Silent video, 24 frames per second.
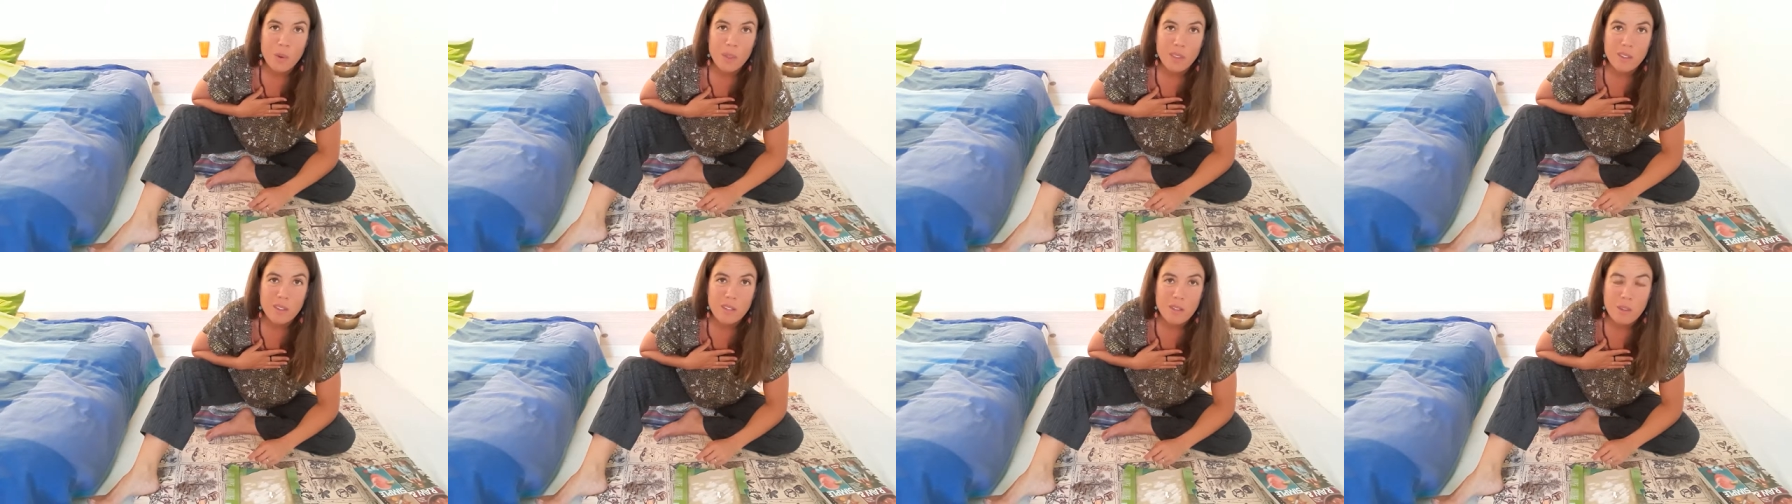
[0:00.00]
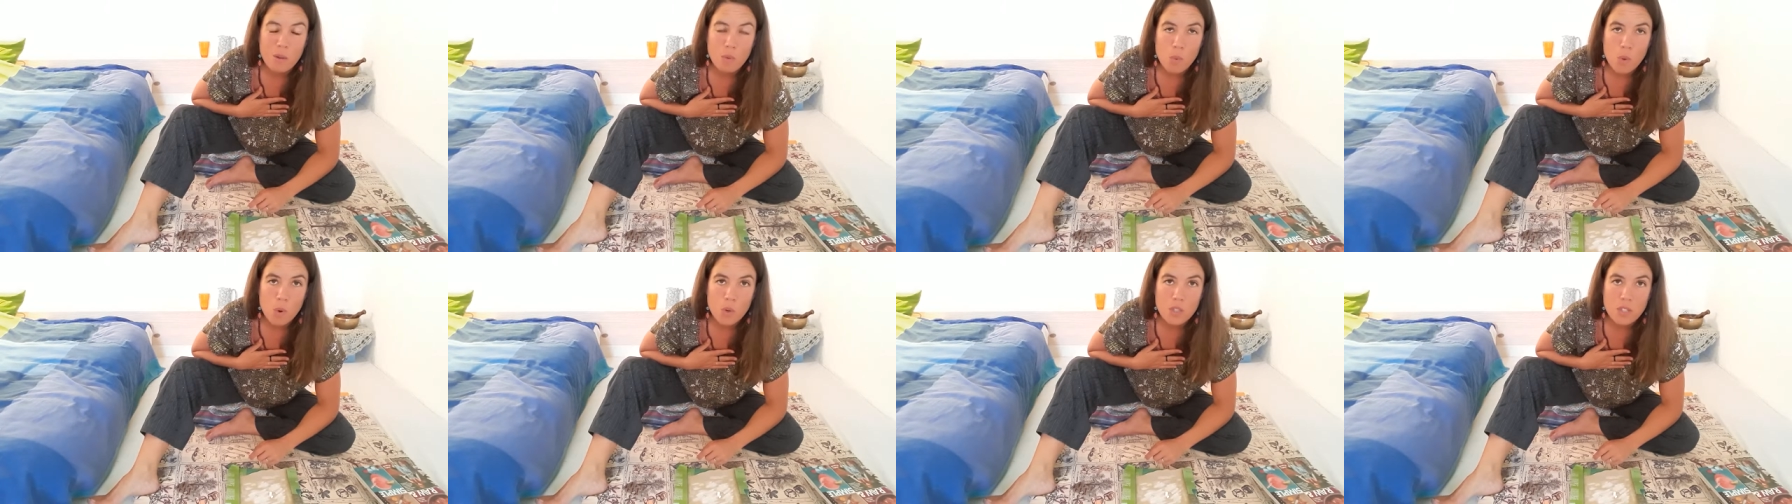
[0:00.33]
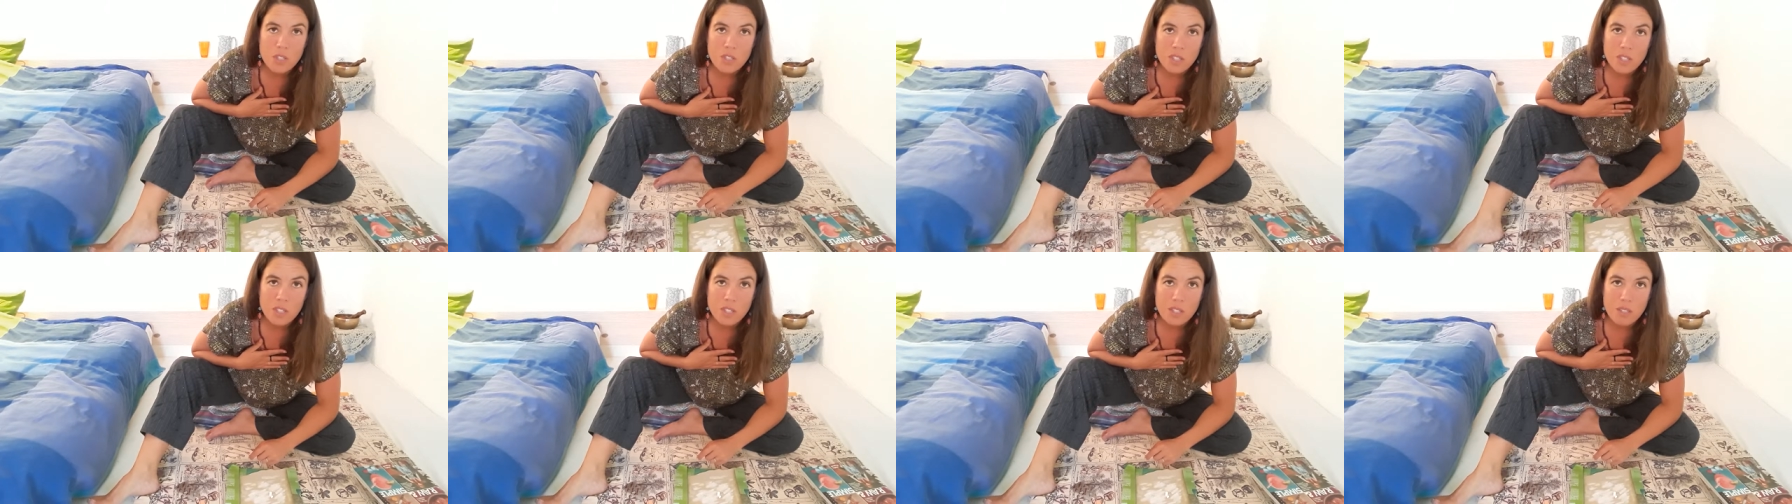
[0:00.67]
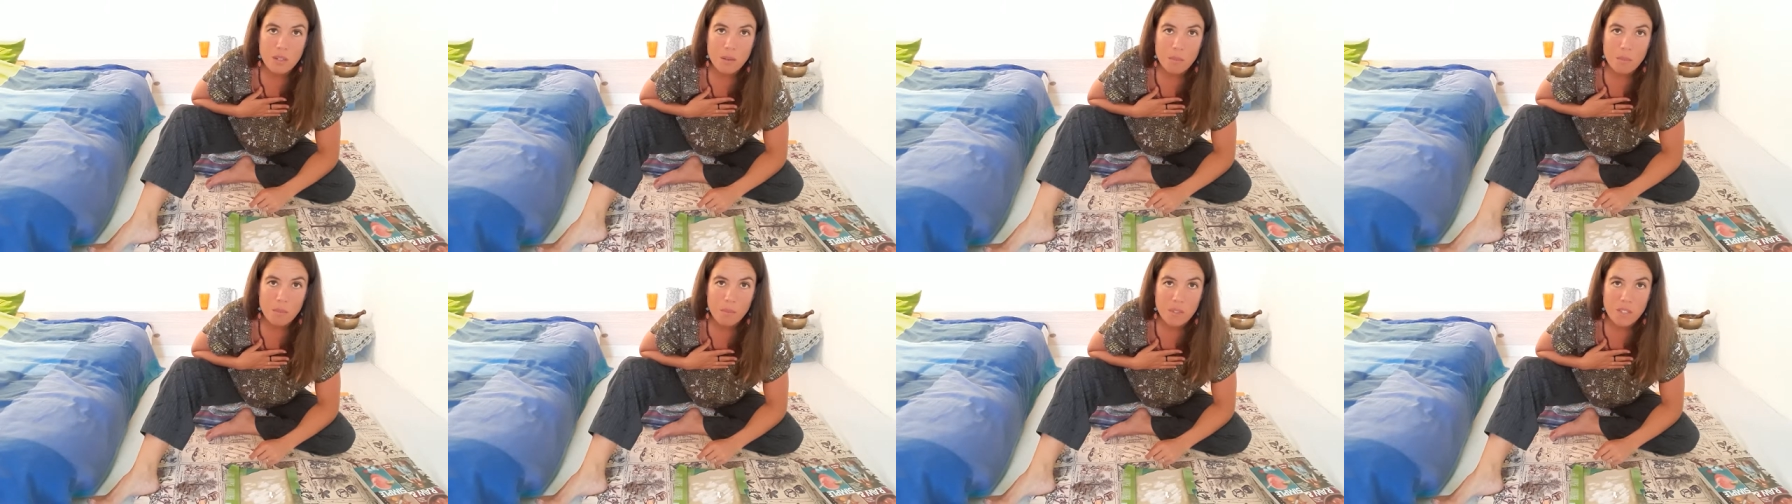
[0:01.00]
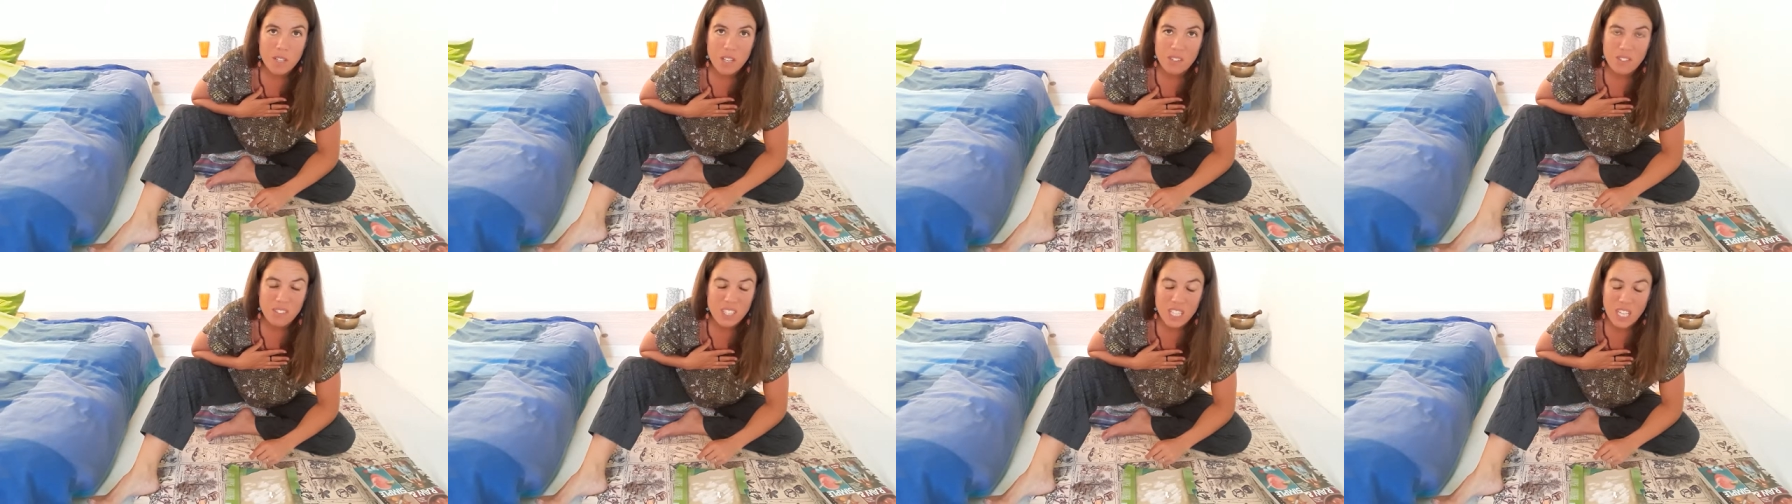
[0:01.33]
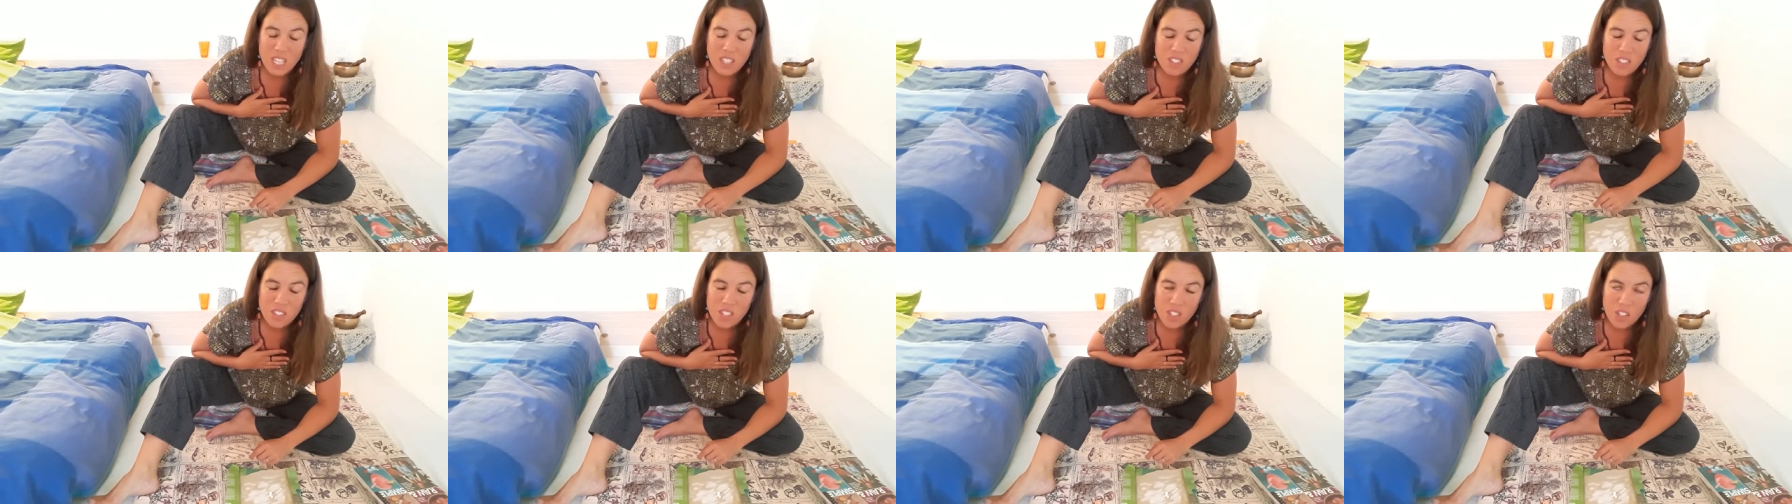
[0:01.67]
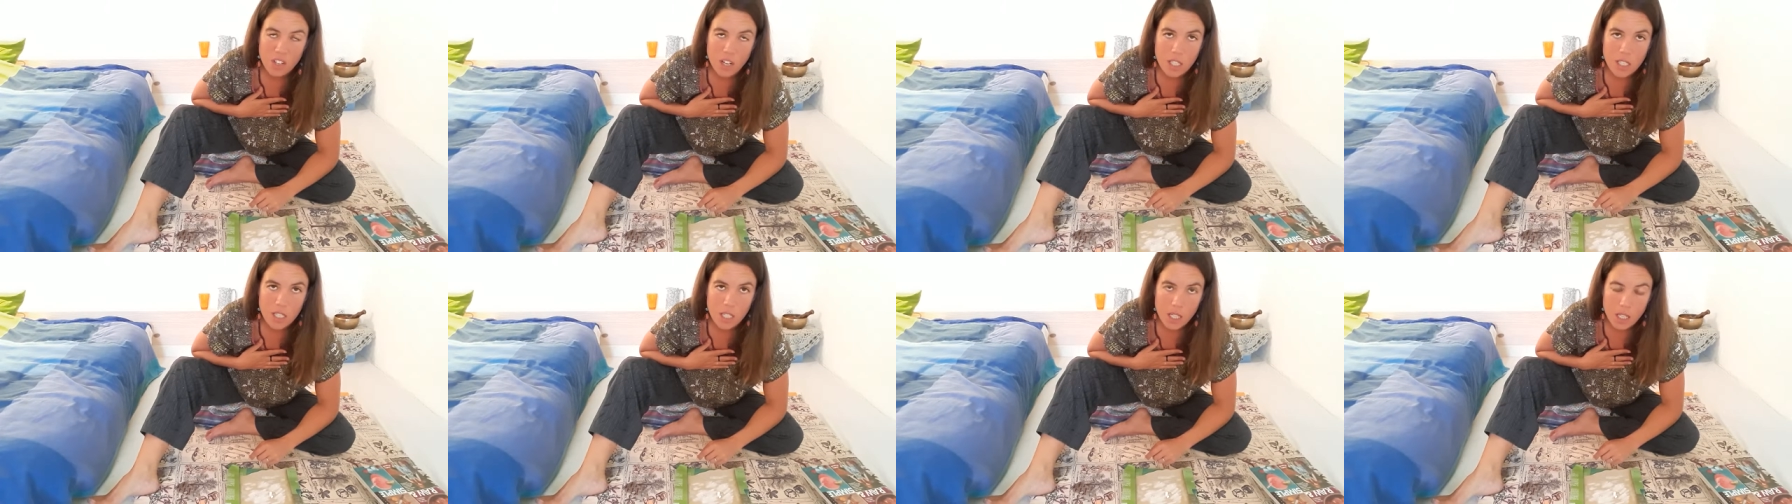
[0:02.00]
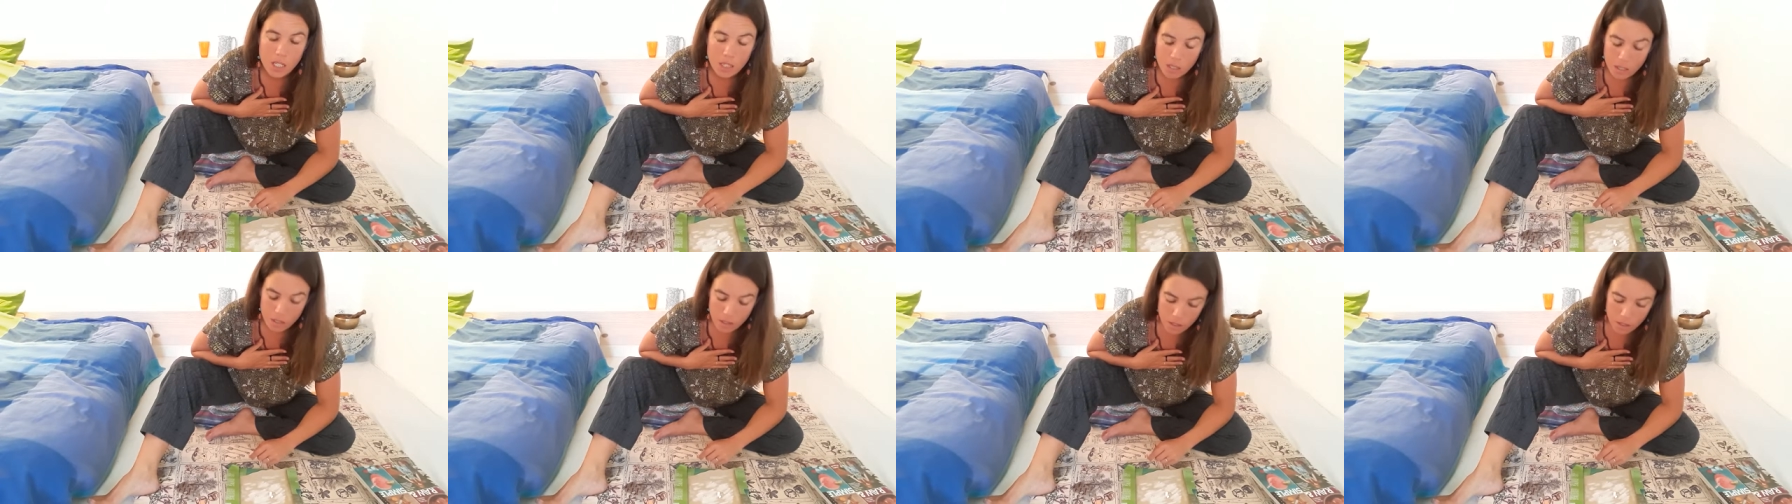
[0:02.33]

into the water system. I don't think that's a good idea.